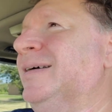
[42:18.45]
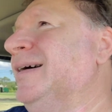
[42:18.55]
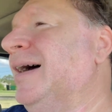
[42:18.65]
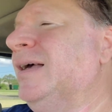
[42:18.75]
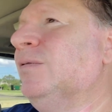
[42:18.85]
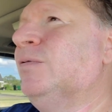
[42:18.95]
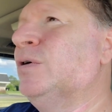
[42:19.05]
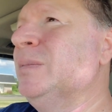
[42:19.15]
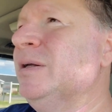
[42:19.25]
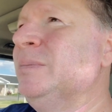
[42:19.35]
I can
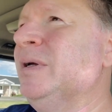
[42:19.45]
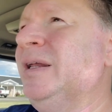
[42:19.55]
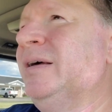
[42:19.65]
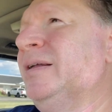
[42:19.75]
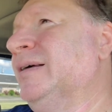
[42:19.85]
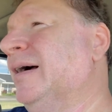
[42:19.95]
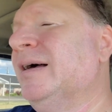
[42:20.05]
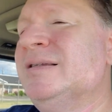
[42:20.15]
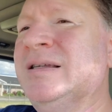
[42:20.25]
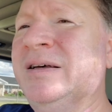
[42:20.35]
form an opinion,
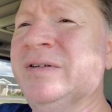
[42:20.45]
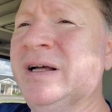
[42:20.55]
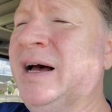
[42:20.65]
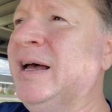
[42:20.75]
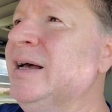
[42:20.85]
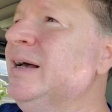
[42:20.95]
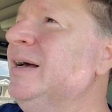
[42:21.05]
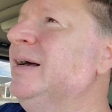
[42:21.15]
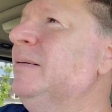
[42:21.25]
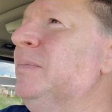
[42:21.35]
yeah, it's an evil guy.
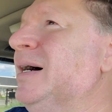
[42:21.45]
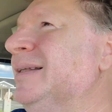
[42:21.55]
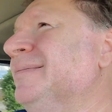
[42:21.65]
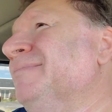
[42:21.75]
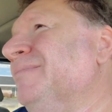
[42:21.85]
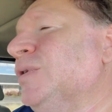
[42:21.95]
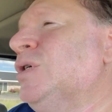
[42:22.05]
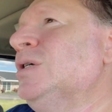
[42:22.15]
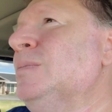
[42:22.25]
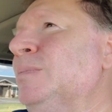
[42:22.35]
But
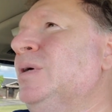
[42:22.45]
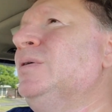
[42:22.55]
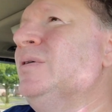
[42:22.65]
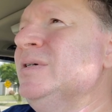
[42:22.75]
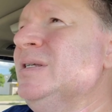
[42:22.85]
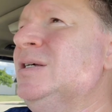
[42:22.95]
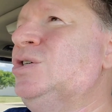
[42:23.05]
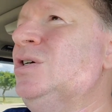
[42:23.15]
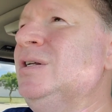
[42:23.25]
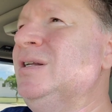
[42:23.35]
just because he
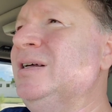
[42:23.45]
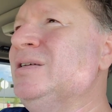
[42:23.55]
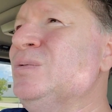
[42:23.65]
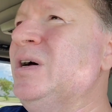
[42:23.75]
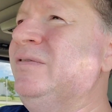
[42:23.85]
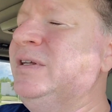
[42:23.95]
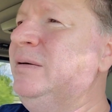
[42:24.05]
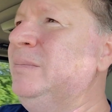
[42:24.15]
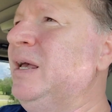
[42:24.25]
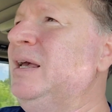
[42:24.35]
cheated on his wife,
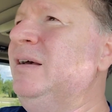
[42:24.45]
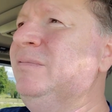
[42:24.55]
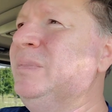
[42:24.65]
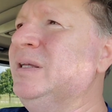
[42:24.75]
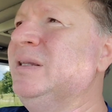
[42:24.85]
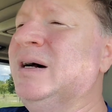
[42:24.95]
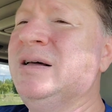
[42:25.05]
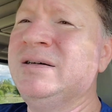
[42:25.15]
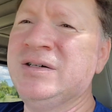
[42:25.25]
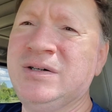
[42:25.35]
there may have been
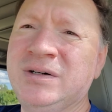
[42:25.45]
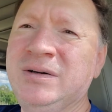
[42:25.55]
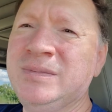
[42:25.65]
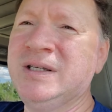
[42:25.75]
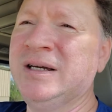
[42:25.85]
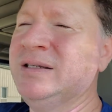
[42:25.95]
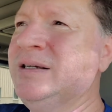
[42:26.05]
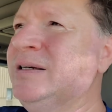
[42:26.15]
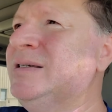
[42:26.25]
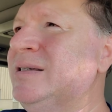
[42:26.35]
other
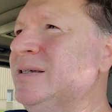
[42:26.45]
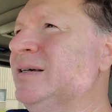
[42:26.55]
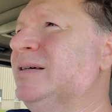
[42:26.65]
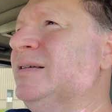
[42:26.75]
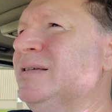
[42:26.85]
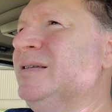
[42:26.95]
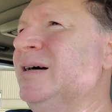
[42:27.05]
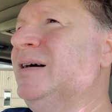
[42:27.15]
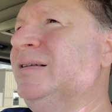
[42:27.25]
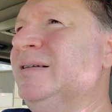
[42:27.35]
circumstances. It's
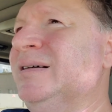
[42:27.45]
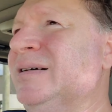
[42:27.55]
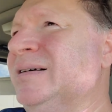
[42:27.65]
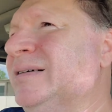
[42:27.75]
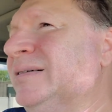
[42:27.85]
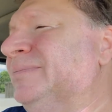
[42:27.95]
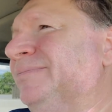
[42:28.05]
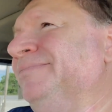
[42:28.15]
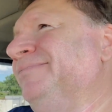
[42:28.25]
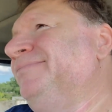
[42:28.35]
not,
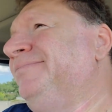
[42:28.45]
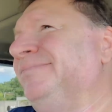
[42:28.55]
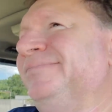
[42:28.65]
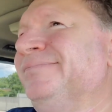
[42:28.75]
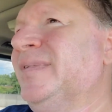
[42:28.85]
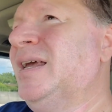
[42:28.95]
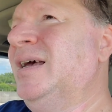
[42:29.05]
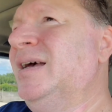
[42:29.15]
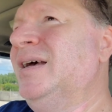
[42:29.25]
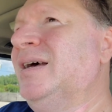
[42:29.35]

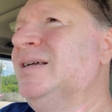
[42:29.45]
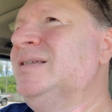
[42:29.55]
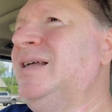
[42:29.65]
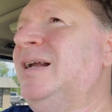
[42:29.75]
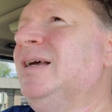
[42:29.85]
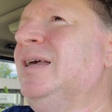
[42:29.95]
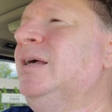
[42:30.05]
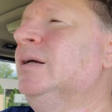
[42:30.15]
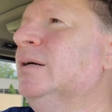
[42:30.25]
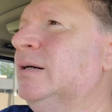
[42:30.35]
um, it's not a
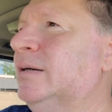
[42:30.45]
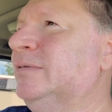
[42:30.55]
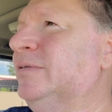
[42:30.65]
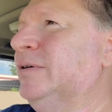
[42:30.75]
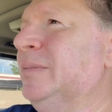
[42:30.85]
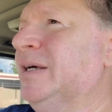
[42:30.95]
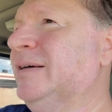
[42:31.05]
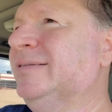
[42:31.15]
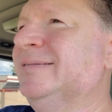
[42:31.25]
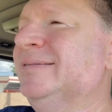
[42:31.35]
killer for me.
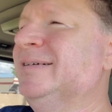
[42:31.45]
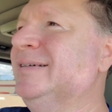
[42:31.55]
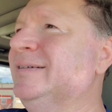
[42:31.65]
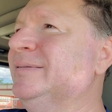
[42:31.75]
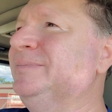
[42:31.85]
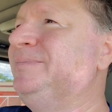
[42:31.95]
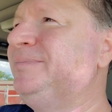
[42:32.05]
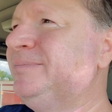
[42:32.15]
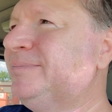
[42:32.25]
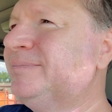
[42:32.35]

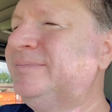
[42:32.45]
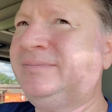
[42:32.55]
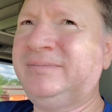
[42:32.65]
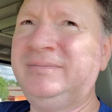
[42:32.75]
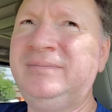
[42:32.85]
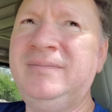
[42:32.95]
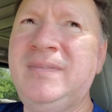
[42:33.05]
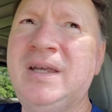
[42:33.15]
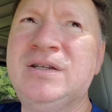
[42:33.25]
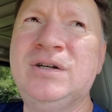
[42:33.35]

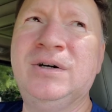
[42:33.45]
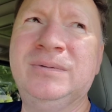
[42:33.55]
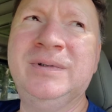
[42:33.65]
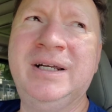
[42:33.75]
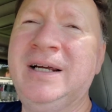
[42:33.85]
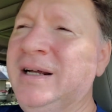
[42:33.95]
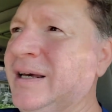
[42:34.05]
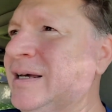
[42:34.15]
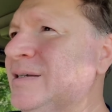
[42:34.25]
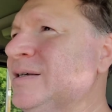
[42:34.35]
Um, so, in any
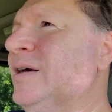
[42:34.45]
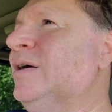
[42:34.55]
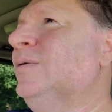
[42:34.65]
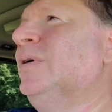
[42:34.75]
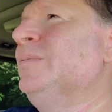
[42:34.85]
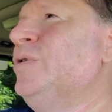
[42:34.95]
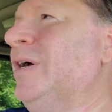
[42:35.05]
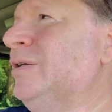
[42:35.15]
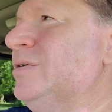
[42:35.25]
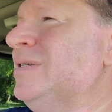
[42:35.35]
case, what I'm
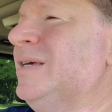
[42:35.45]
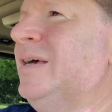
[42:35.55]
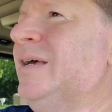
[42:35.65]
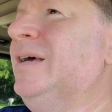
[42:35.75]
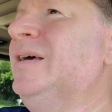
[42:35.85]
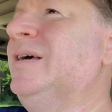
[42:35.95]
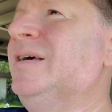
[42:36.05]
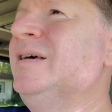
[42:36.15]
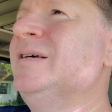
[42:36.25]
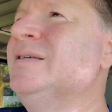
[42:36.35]
trying to say
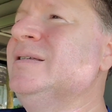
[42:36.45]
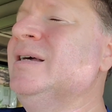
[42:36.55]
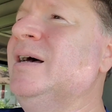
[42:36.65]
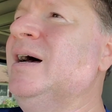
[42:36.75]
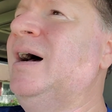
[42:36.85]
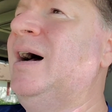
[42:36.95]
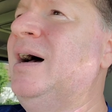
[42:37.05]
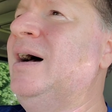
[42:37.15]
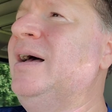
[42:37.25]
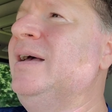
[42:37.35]
is
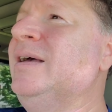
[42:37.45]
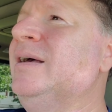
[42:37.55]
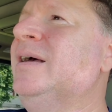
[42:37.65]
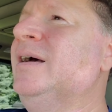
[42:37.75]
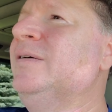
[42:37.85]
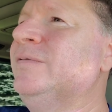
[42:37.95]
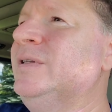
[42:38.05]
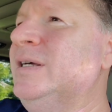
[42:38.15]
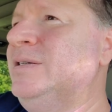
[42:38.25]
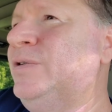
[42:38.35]
I have
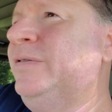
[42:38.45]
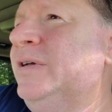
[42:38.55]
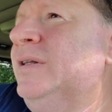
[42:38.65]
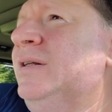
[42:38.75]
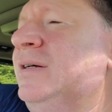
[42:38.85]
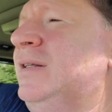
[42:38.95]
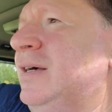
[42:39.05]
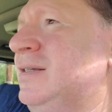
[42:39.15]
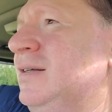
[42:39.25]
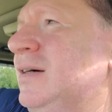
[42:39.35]
test driven a
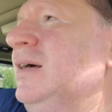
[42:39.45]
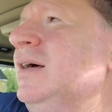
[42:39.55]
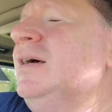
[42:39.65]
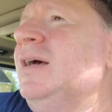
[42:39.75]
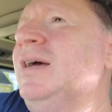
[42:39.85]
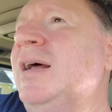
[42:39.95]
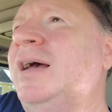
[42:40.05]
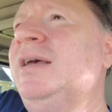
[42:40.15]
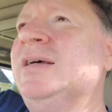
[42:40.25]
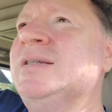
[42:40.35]
Tesla and
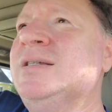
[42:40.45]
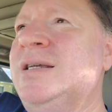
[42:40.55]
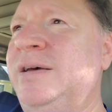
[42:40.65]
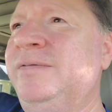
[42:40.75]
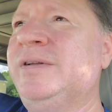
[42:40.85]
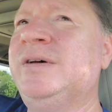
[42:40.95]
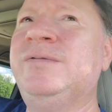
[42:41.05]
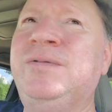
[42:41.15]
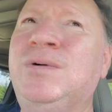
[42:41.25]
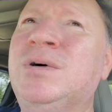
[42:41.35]
I can safely
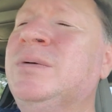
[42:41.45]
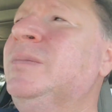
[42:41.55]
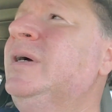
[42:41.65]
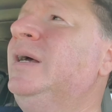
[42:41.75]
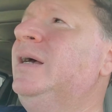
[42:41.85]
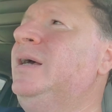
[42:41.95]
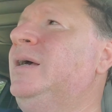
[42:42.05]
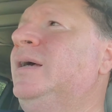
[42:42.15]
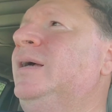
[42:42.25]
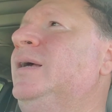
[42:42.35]
form
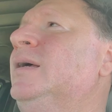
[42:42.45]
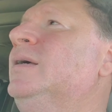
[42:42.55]
a